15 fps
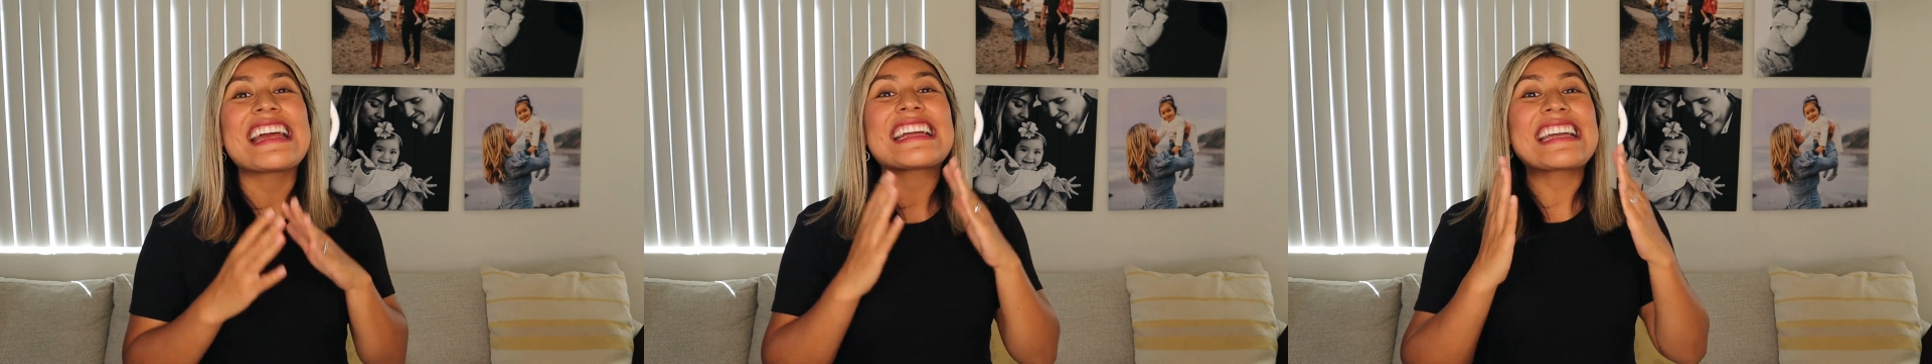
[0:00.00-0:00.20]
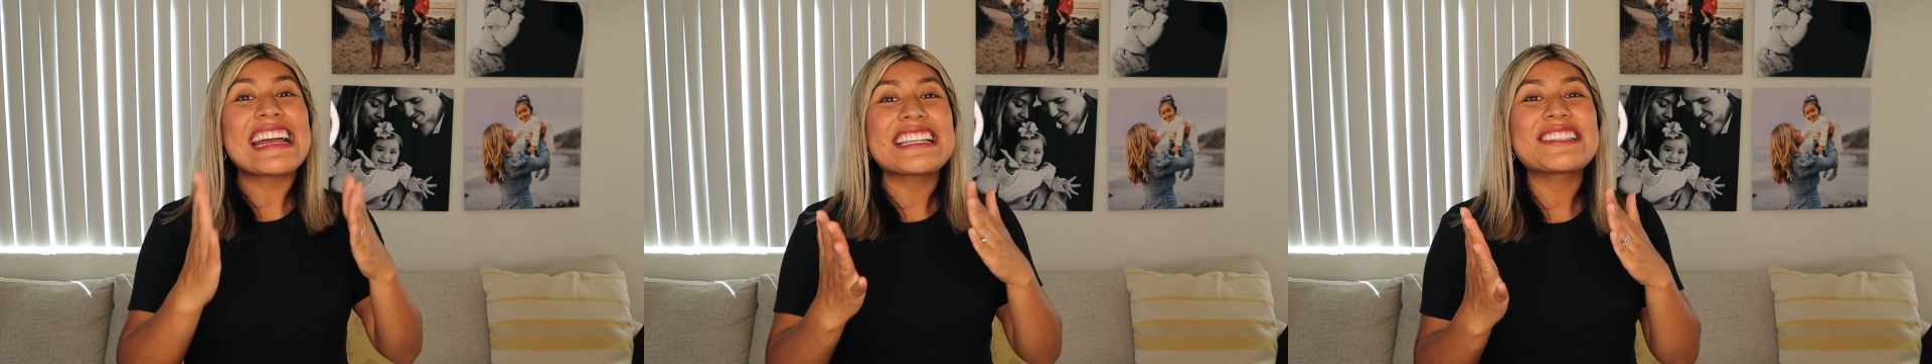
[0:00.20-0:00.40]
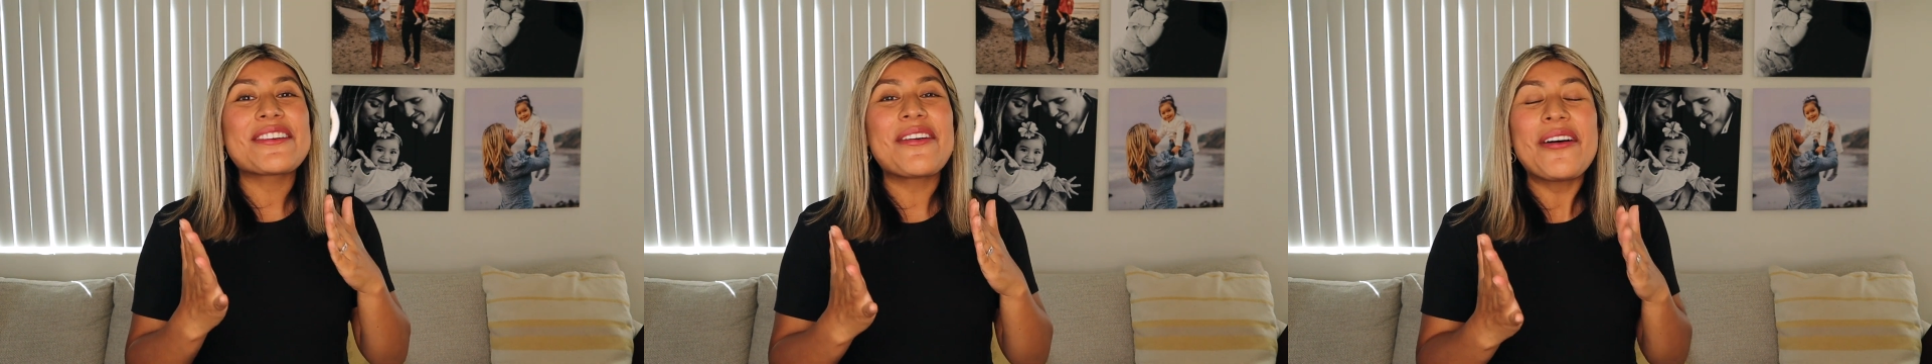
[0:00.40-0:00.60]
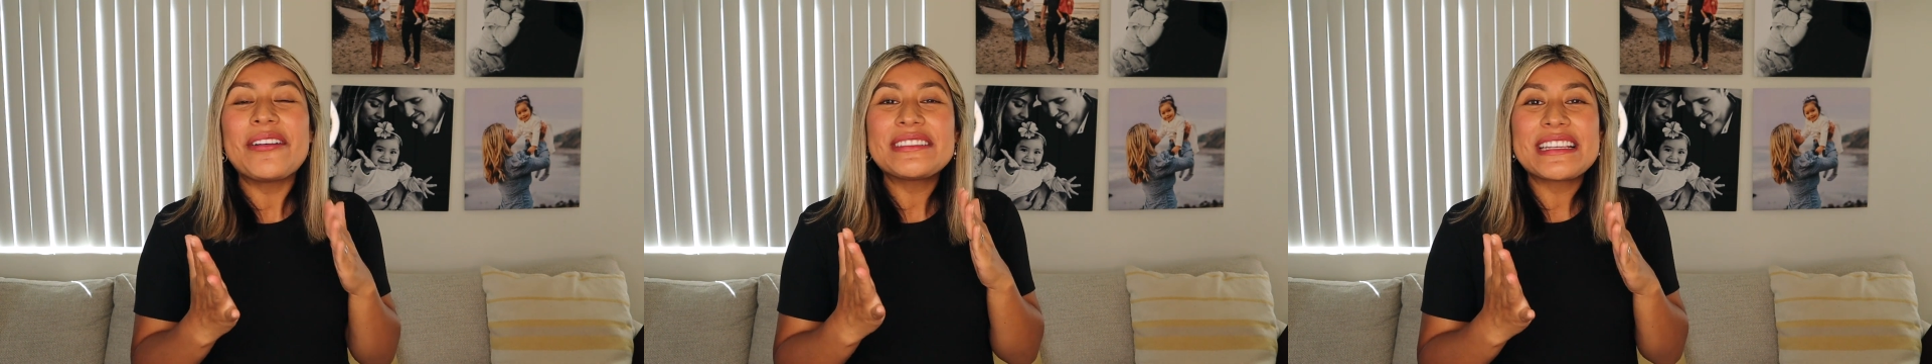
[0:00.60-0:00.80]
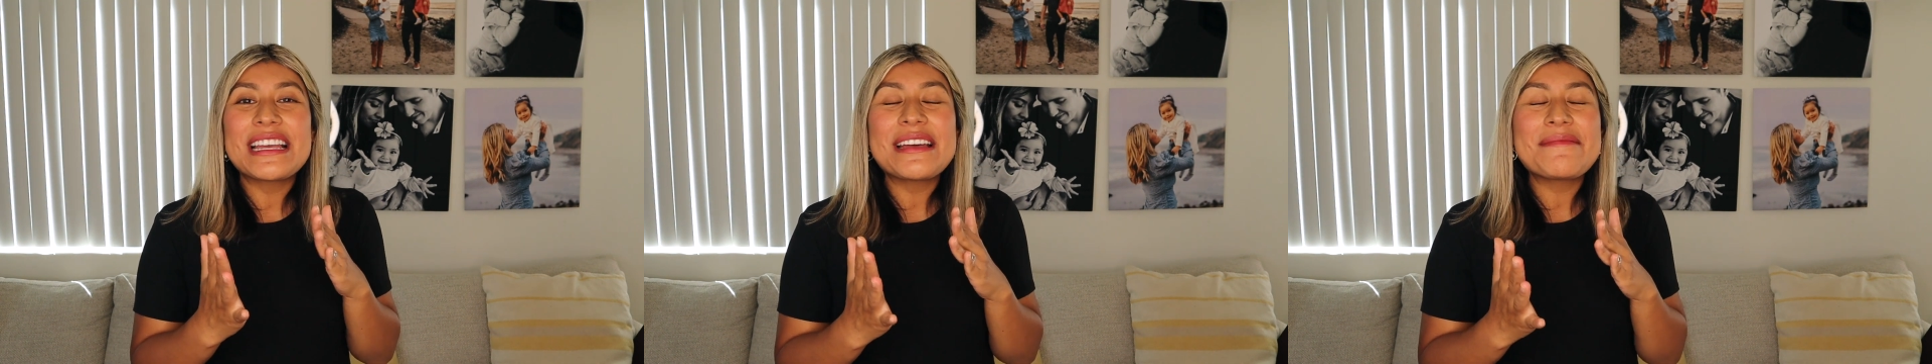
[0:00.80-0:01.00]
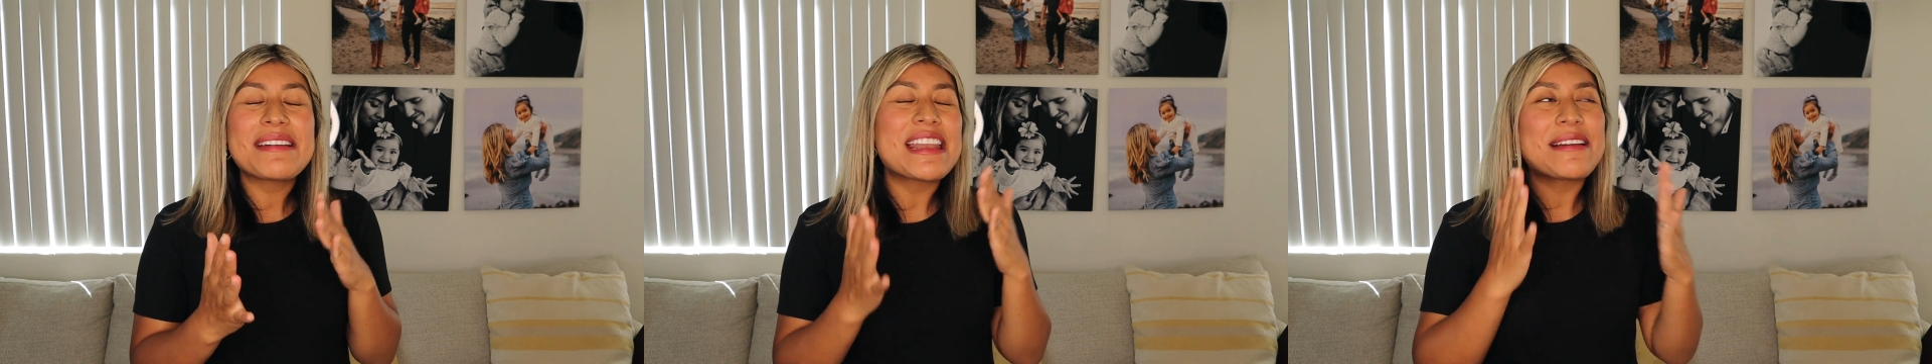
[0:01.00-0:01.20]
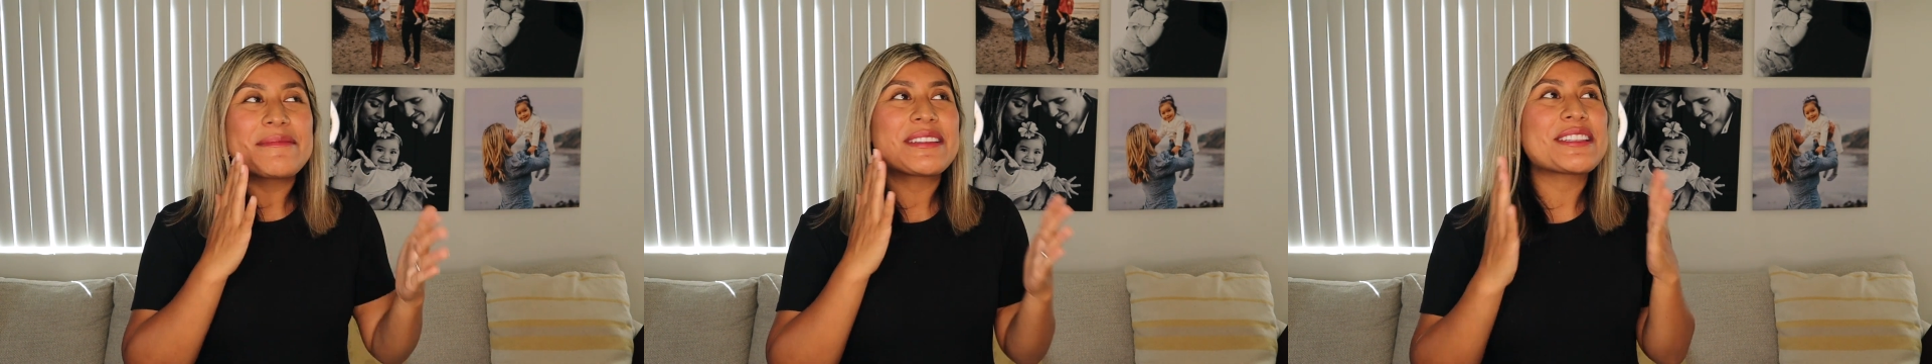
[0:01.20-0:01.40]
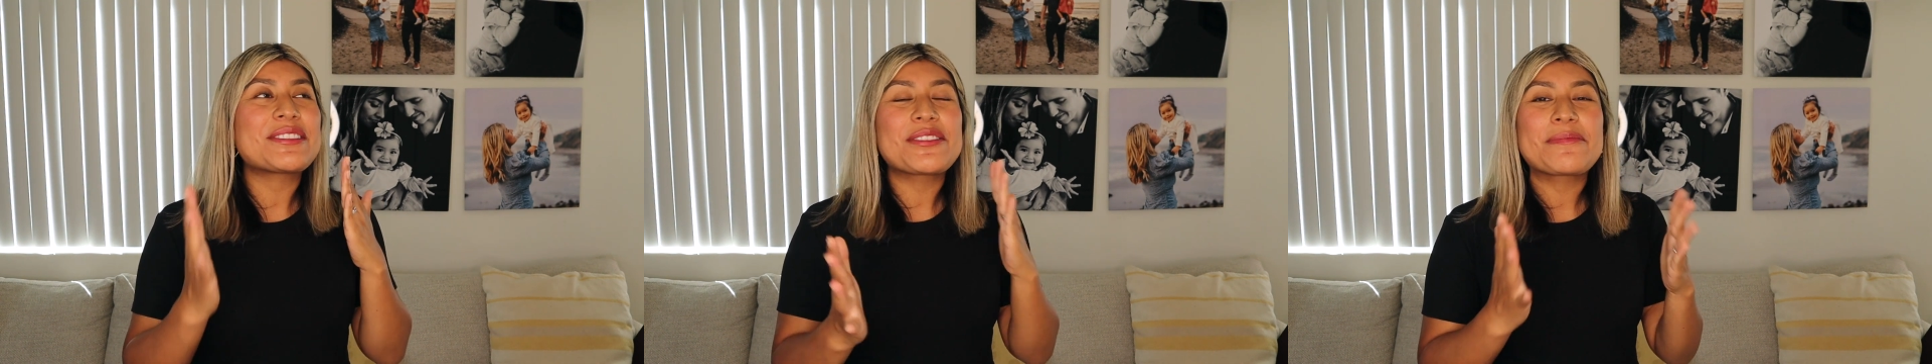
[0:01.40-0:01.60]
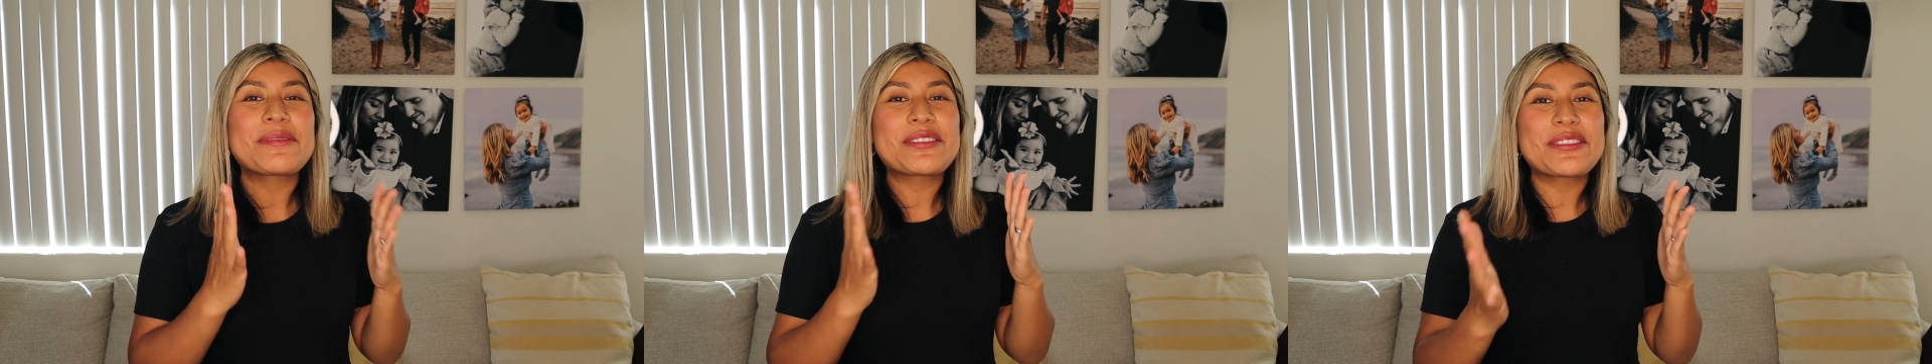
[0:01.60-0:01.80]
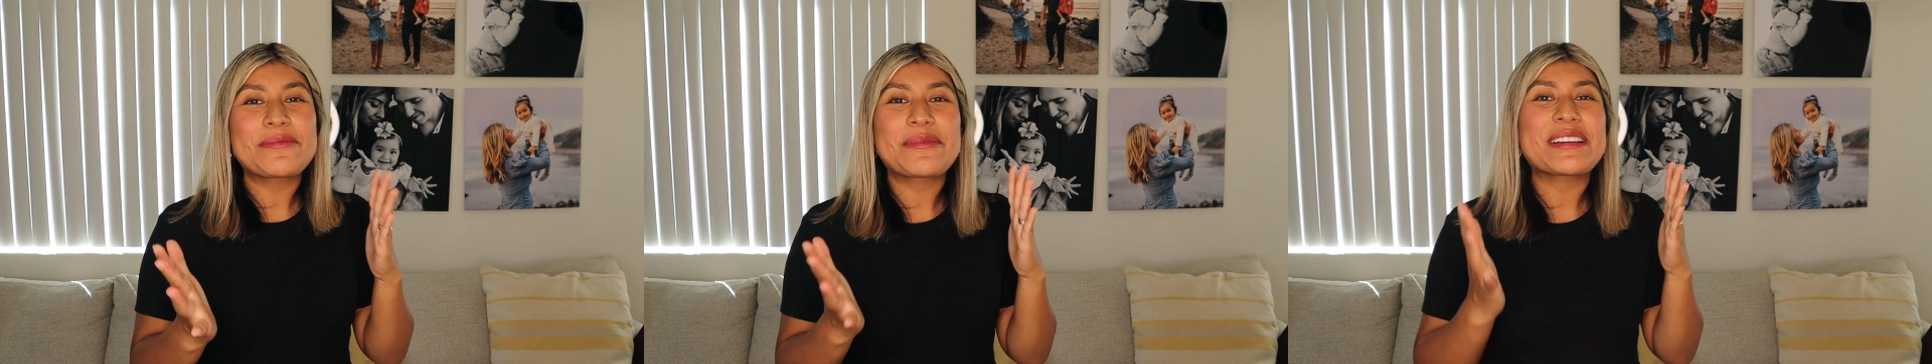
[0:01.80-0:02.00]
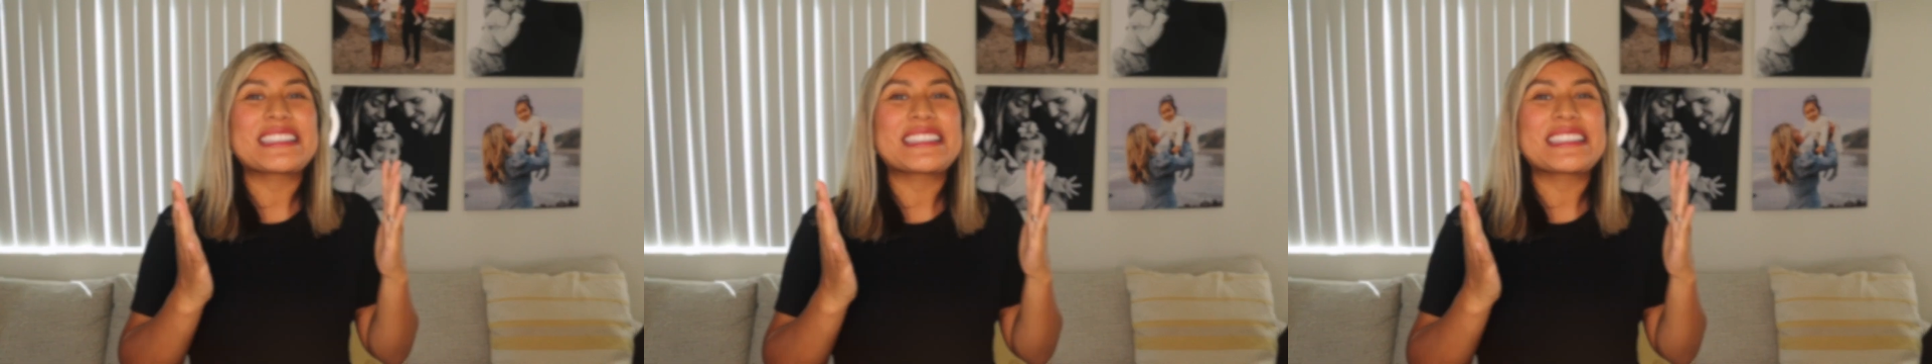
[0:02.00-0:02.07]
get to hold him, and I'm just super